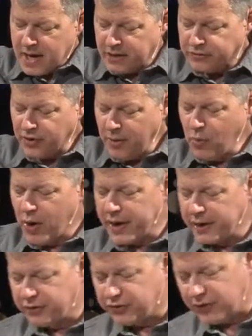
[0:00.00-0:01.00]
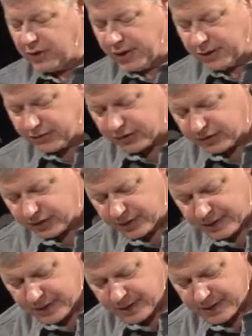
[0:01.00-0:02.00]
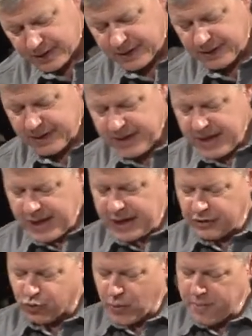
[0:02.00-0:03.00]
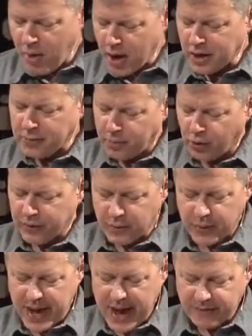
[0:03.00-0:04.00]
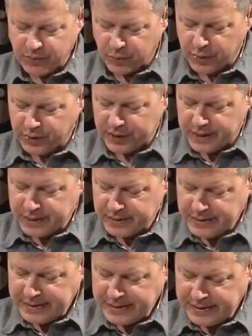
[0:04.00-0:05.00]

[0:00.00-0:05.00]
In some ways, it's remarkable that we haven't really